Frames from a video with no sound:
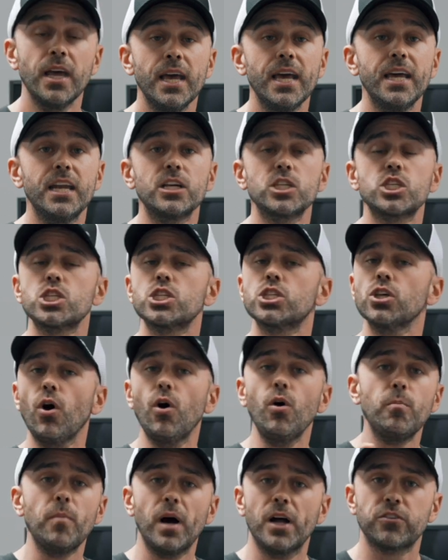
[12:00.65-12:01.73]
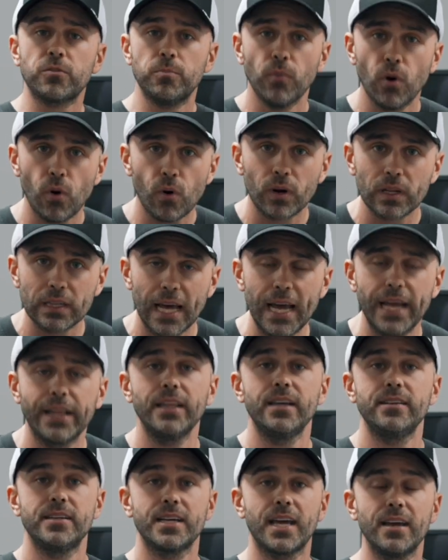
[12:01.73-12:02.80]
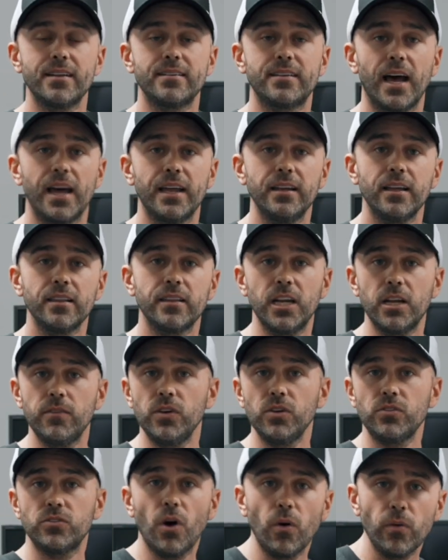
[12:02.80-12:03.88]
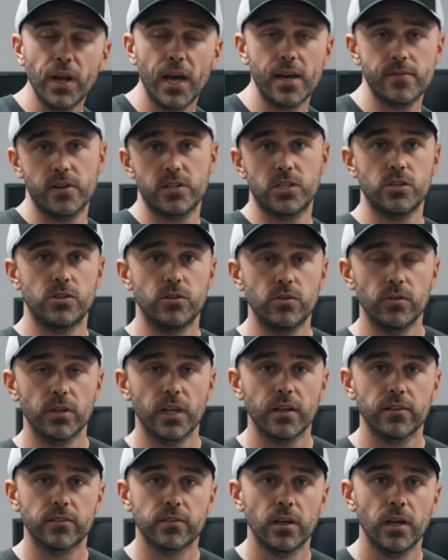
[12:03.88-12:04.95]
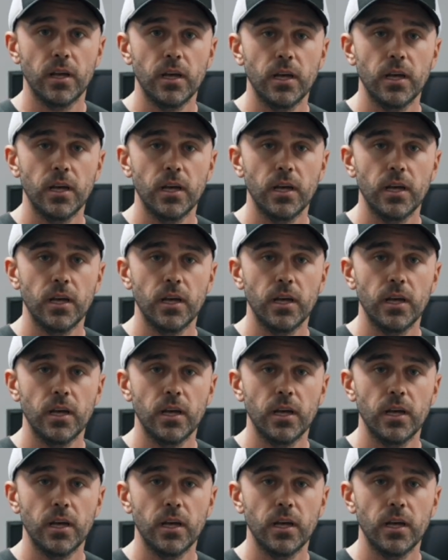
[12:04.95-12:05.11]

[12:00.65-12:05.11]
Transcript: it is so much more likely to get done than if you don't have a to-do list.